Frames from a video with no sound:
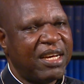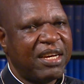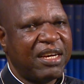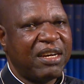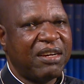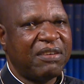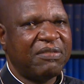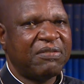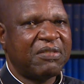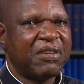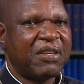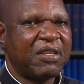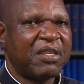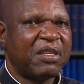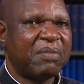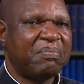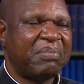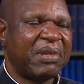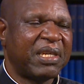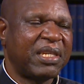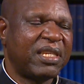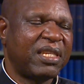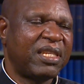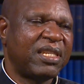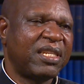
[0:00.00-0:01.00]
Of course,
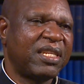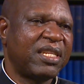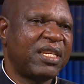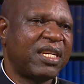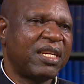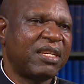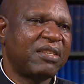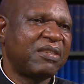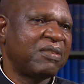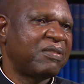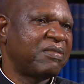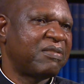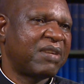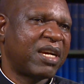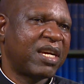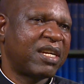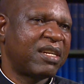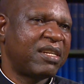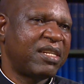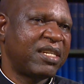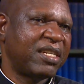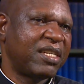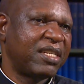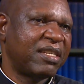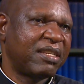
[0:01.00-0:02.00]
Pankshin, as you
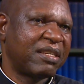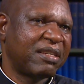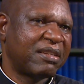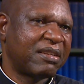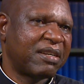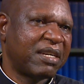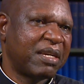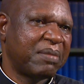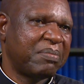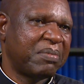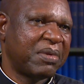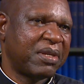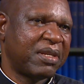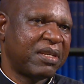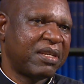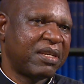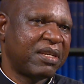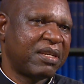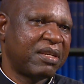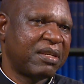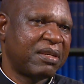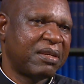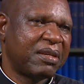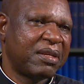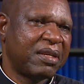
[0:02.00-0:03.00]
rightly describe it,
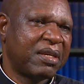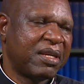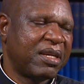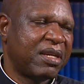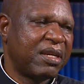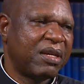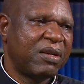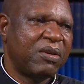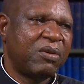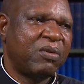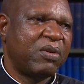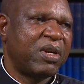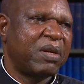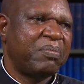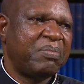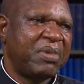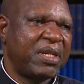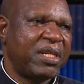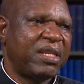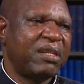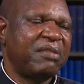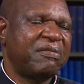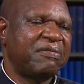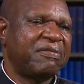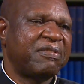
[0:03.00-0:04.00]
were
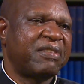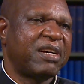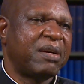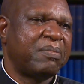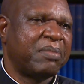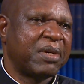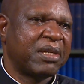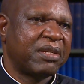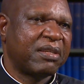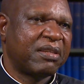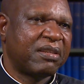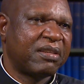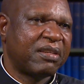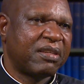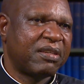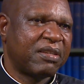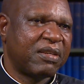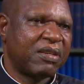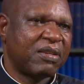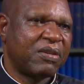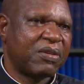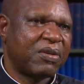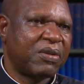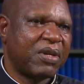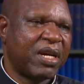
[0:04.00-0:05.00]
petty farmers.
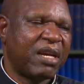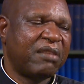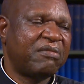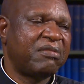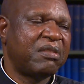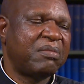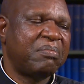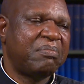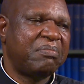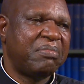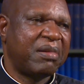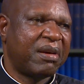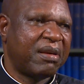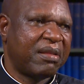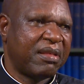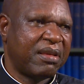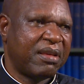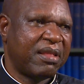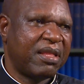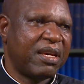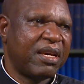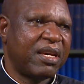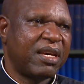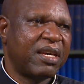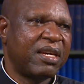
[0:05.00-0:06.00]
So everybody
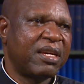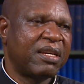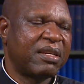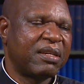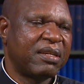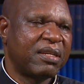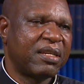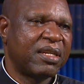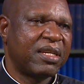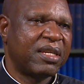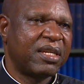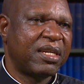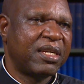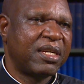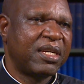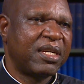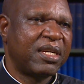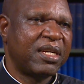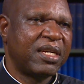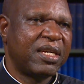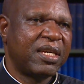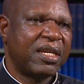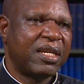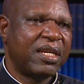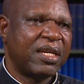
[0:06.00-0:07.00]
there
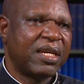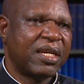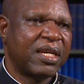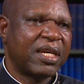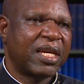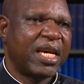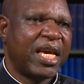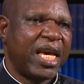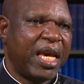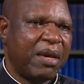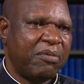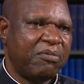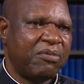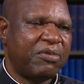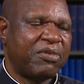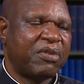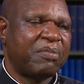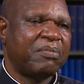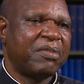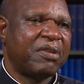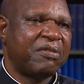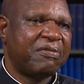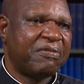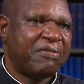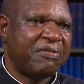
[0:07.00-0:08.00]
came
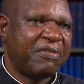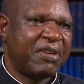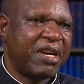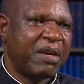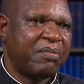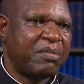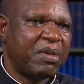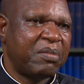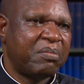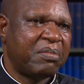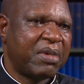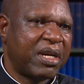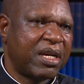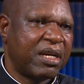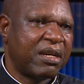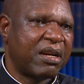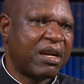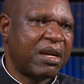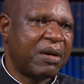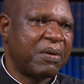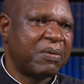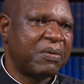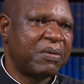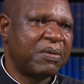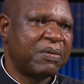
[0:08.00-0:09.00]
from a farming
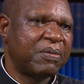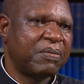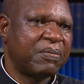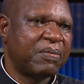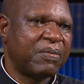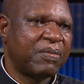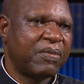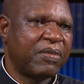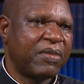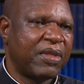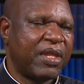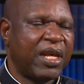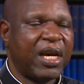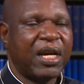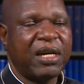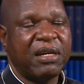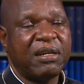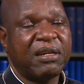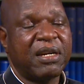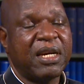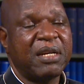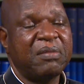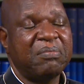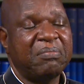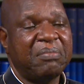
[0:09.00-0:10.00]
background. Their
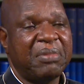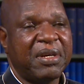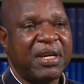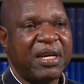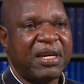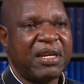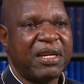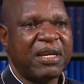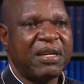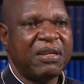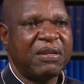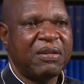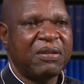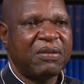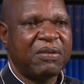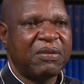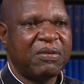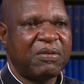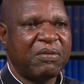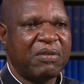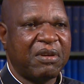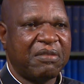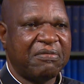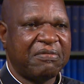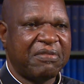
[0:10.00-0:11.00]
grandparents
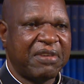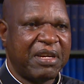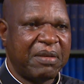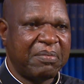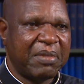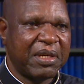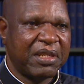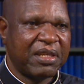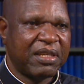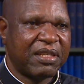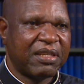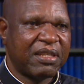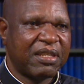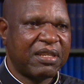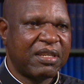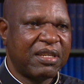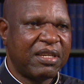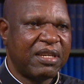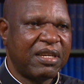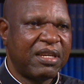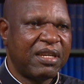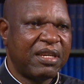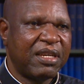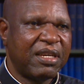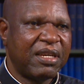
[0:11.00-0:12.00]
were farmers,
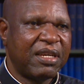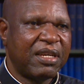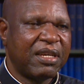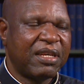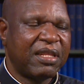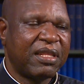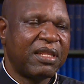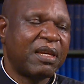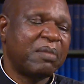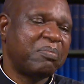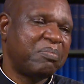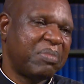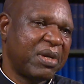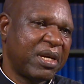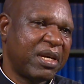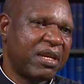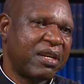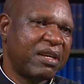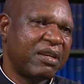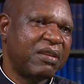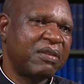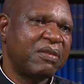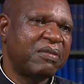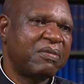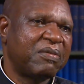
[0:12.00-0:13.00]
their
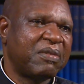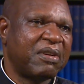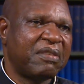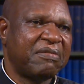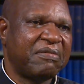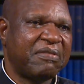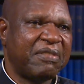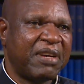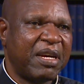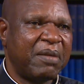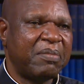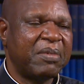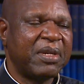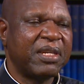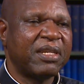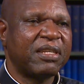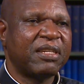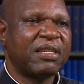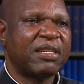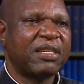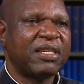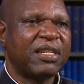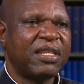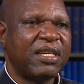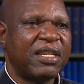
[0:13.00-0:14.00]
parents were
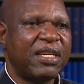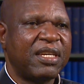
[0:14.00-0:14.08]
farmers,